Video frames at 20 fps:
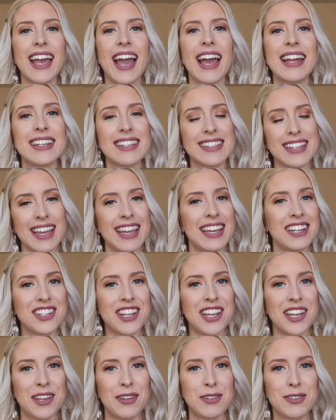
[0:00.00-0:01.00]
and it's
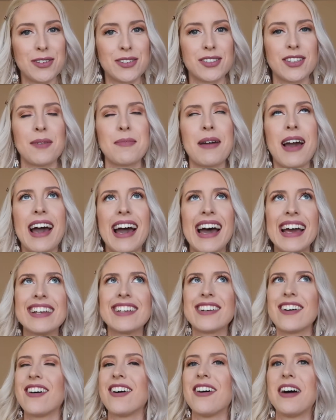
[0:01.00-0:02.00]
AJ who does them,
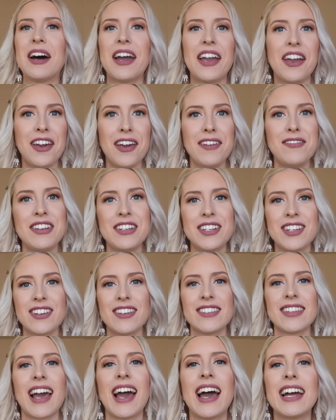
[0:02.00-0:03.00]
and oh, her
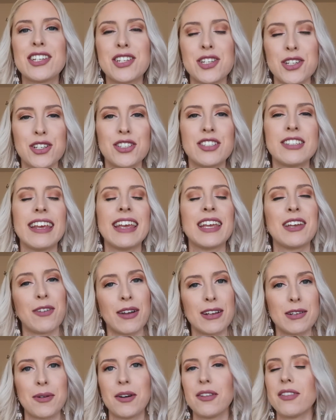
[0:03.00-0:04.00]
videos are just
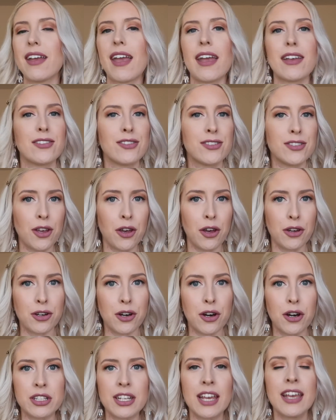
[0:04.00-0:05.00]
incredible. They're so
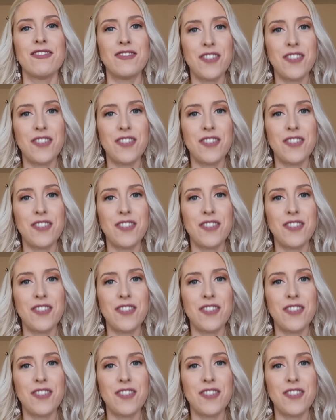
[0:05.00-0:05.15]
good.